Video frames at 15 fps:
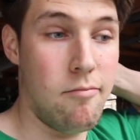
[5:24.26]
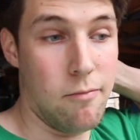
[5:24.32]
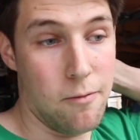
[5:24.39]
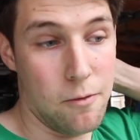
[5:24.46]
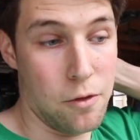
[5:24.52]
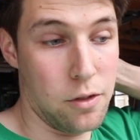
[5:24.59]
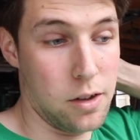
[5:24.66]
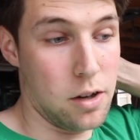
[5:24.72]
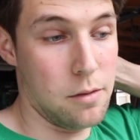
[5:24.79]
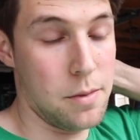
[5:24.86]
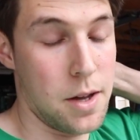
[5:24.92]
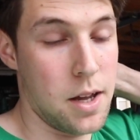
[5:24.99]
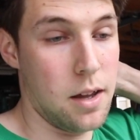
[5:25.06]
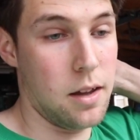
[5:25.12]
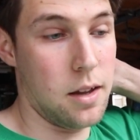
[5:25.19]
for a little
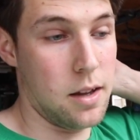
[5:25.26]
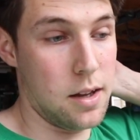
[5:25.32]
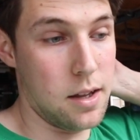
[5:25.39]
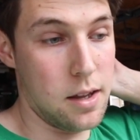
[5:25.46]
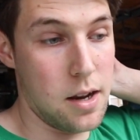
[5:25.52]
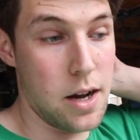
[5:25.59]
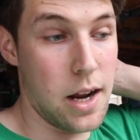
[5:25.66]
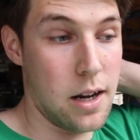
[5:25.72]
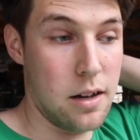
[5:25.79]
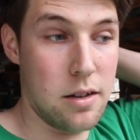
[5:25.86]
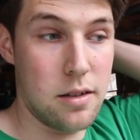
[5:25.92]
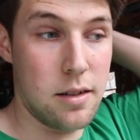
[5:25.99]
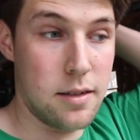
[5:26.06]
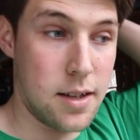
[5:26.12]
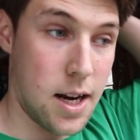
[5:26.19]
bit, and I
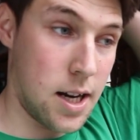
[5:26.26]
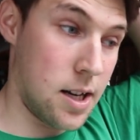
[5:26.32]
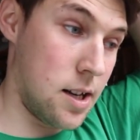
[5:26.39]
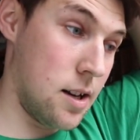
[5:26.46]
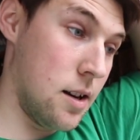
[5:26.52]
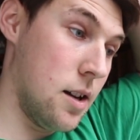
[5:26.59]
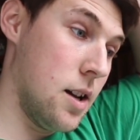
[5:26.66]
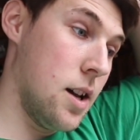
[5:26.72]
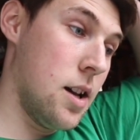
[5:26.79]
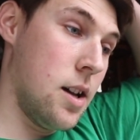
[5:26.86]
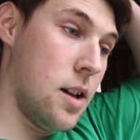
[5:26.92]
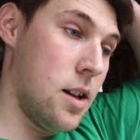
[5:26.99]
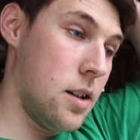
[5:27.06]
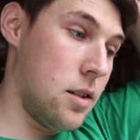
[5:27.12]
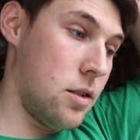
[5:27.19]
just decided
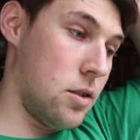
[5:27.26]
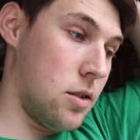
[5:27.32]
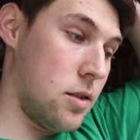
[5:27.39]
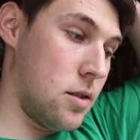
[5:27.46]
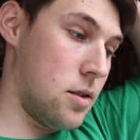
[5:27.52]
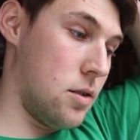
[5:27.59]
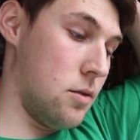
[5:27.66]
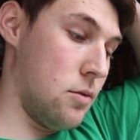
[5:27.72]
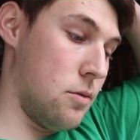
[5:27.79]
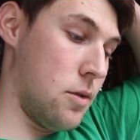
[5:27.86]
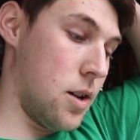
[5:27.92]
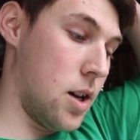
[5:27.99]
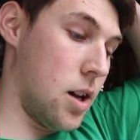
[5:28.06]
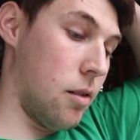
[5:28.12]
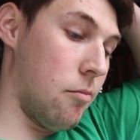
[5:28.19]
just
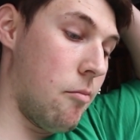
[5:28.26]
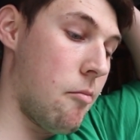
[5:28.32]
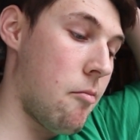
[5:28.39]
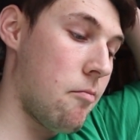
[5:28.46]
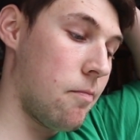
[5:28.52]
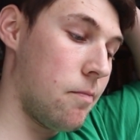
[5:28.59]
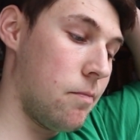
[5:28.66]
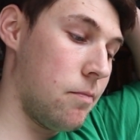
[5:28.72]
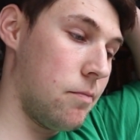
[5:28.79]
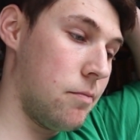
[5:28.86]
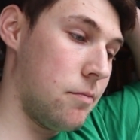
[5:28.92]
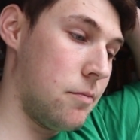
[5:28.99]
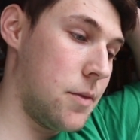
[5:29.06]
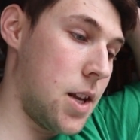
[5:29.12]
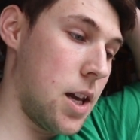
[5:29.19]
to
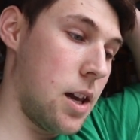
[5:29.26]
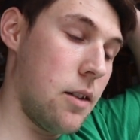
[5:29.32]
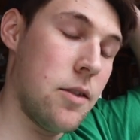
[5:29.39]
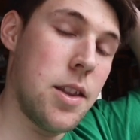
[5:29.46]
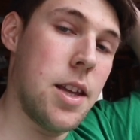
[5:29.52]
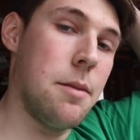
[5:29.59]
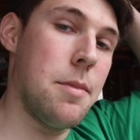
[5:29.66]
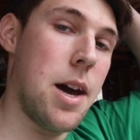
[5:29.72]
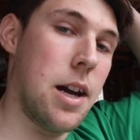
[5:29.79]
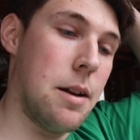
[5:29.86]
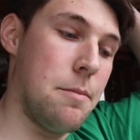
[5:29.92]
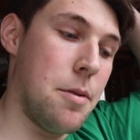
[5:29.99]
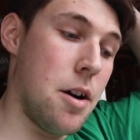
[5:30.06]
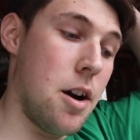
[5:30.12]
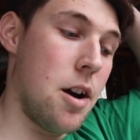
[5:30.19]
take everything back
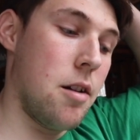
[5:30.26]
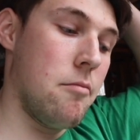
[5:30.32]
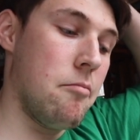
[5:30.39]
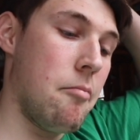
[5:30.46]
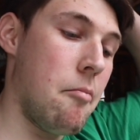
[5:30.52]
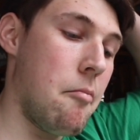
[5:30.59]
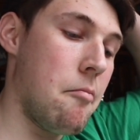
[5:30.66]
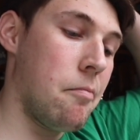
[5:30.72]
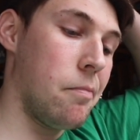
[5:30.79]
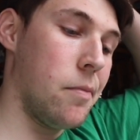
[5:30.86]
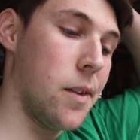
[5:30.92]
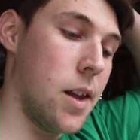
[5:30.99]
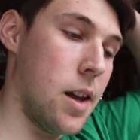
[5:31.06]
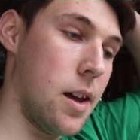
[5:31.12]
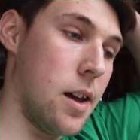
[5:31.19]
apart
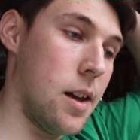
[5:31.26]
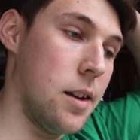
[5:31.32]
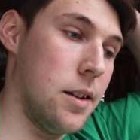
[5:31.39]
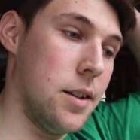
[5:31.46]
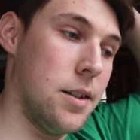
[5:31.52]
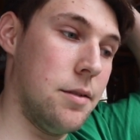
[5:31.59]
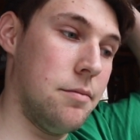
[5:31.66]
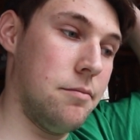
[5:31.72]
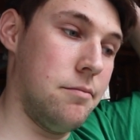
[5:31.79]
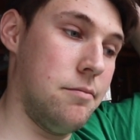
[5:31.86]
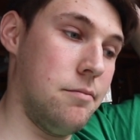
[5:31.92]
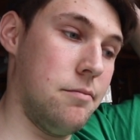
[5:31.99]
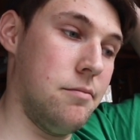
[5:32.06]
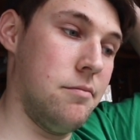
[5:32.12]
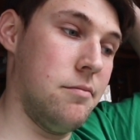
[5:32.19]
and
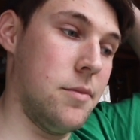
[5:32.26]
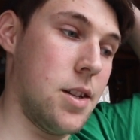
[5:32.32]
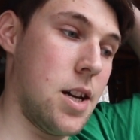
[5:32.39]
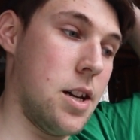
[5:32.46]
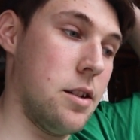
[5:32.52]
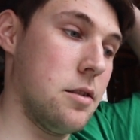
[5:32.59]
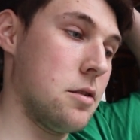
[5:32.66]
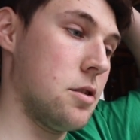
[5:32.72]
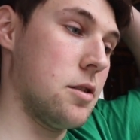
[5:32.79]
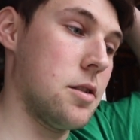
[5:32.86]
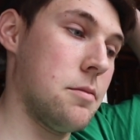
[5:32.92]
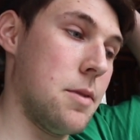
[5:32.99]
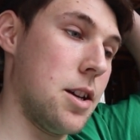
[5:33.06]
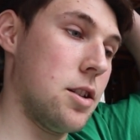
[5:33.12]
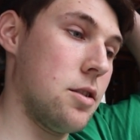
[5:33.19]
kind of
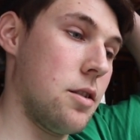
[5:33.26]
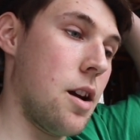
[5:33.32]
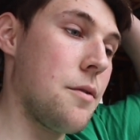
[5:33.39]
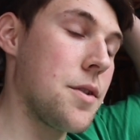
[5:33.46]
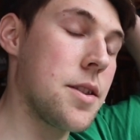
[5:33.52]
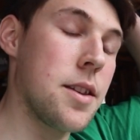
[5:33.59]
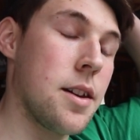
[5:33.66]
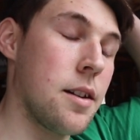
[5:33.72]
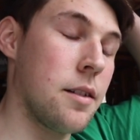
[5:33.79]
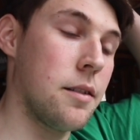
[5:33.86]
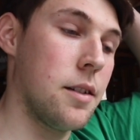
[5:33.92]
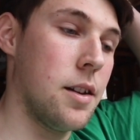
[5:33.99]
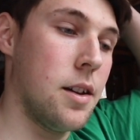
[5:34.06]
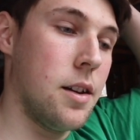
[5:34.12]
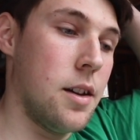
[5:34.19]
just make sure
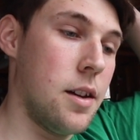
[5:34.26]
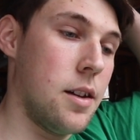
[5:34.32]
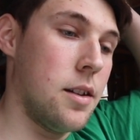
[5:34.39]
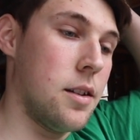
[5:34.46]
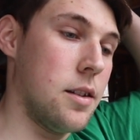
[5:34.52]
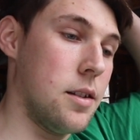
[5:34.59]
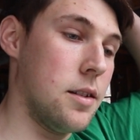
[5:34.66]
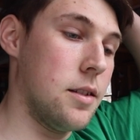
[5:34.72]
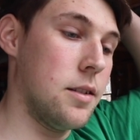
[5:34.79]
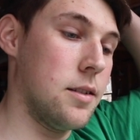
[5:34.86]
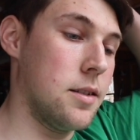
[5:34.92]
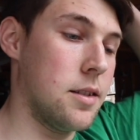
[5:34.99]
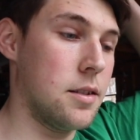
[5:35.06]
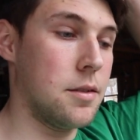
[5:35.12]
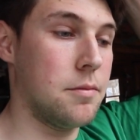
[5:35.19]
everything
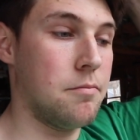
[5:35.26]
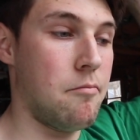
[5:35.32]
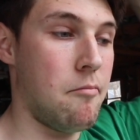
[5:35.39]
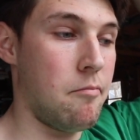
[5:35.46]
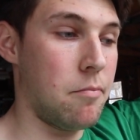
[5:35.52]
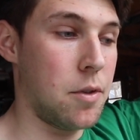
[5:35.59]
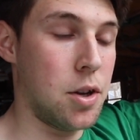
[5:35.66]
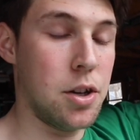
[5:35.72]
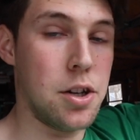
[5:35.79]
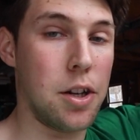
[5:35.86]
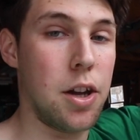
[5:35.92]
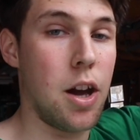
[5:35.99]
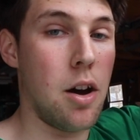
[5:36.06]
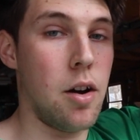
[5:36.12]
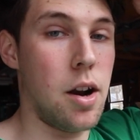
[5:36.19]
is good to
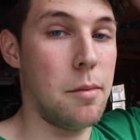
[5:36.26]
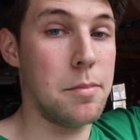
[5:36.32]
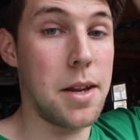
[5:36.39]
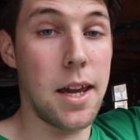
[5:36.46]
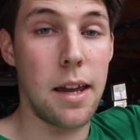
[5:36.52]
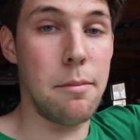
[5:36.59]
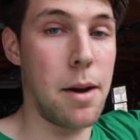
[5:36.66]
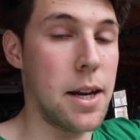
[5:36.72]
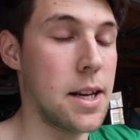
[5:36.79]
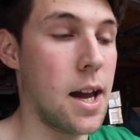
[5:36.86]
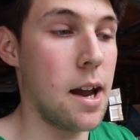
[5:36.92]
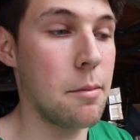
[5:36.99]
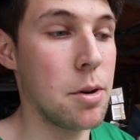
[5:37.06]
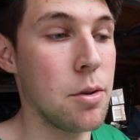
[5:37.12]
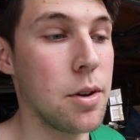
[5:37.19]
go, and I'm taking my
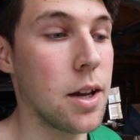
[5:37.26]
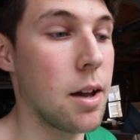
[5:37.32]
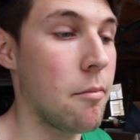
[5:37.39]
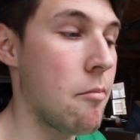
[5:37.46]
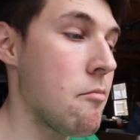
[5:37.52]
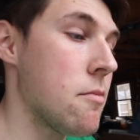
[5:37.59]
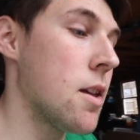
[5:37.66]
time doing it.